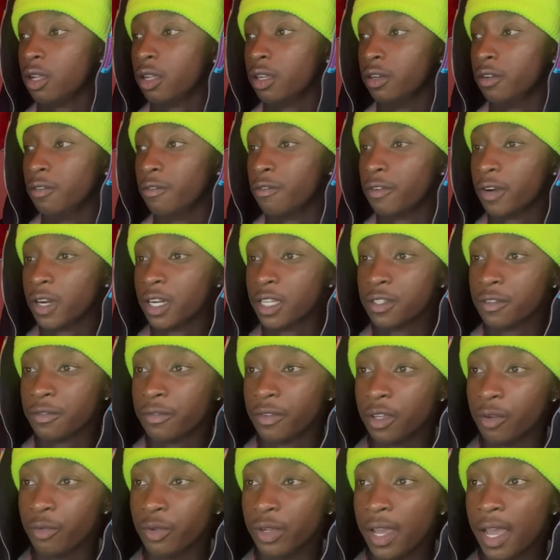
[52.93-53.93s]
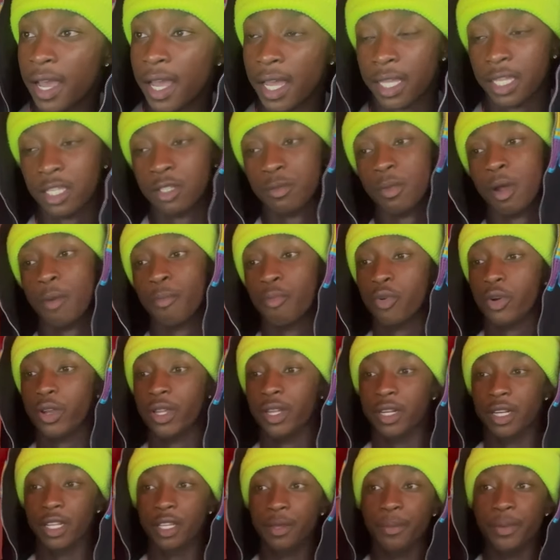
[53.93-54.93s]
the first fit we got is my boy
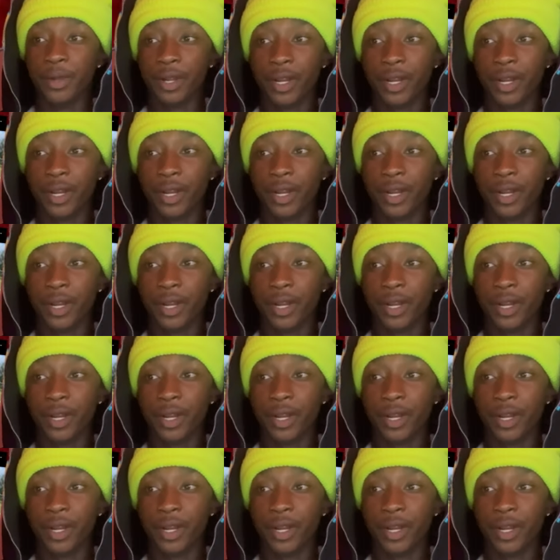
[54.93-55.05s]
D-Berry,